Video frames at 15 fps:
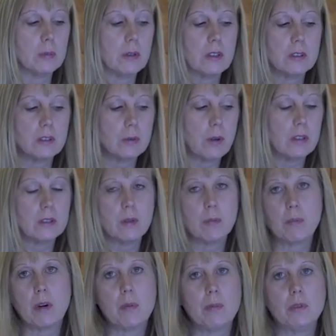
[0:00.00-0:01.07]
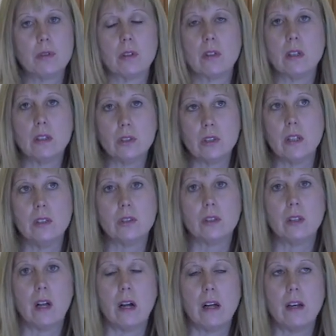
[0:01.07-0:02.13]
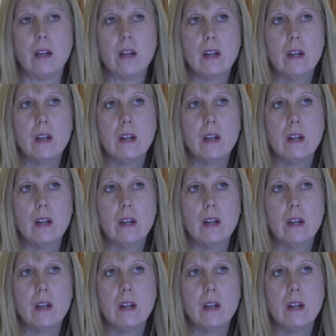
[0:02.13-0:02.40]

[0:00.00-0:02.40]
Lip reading: because the reds and purples are going to change a lot.